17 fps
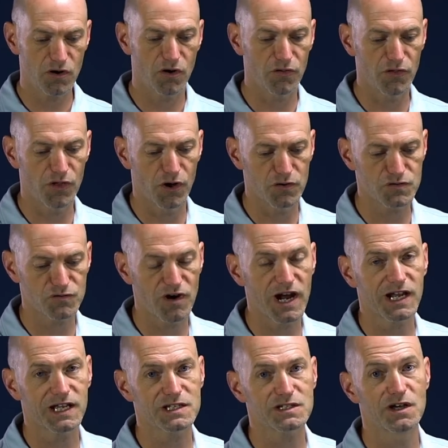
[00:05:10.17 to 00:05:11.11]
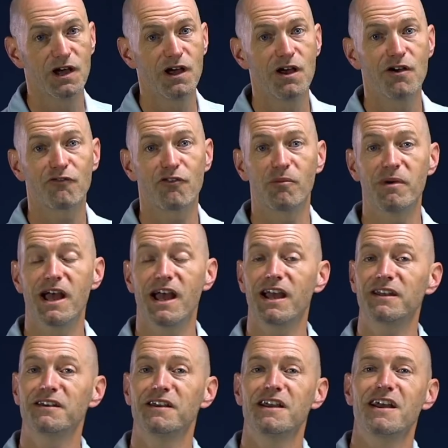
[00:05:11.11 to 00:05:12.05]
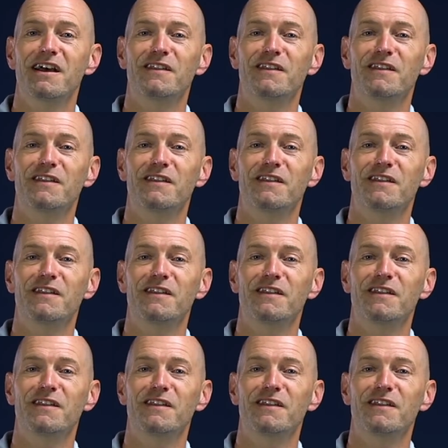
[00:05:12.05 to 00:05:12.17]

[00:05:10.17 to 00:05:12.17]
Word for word: on those rackets from Head.